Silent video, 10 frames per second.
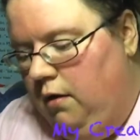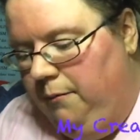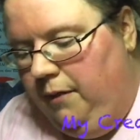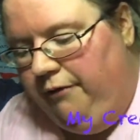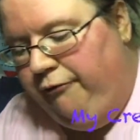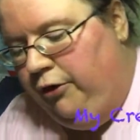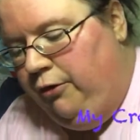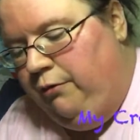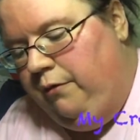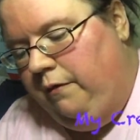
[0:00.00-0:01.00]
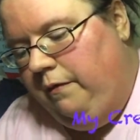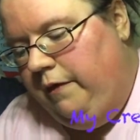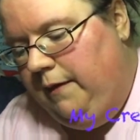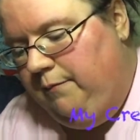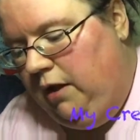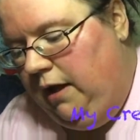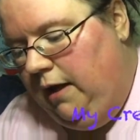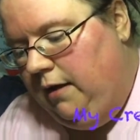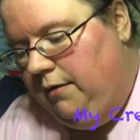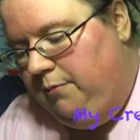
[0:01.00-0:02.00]
My phone then
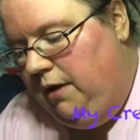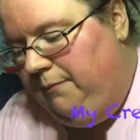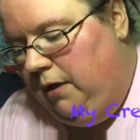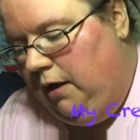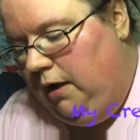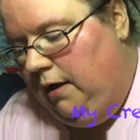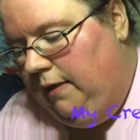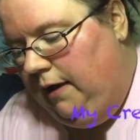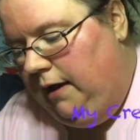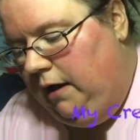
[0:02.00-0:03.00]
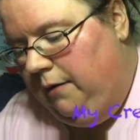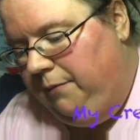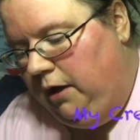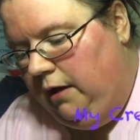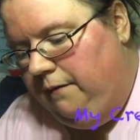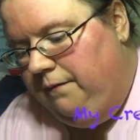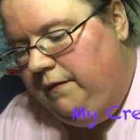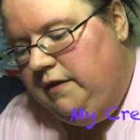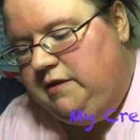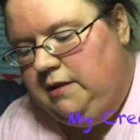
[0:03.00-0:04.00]
began beeping and lighting up again.
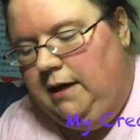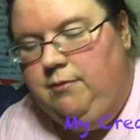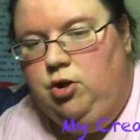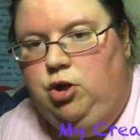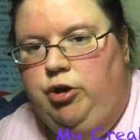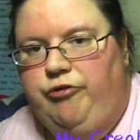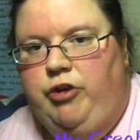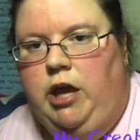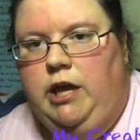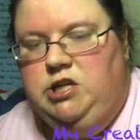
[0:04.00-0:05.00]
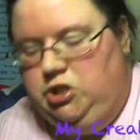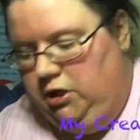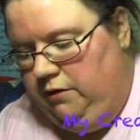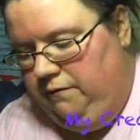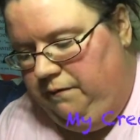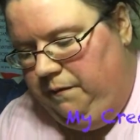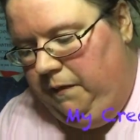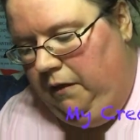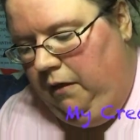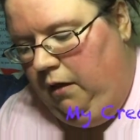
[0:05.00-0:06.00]
This time the notification
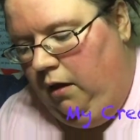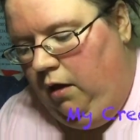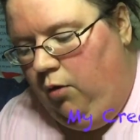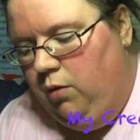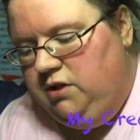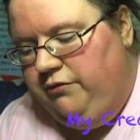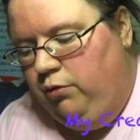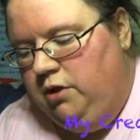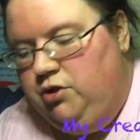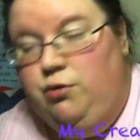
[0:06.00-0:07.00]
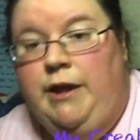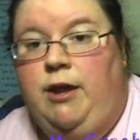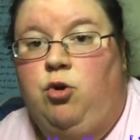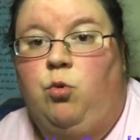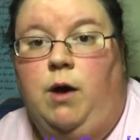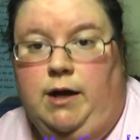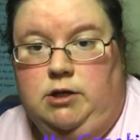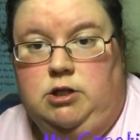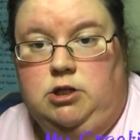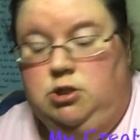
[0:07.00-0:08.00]
was for a tornado
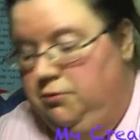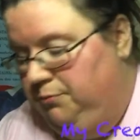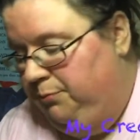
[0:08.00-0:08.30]
watch,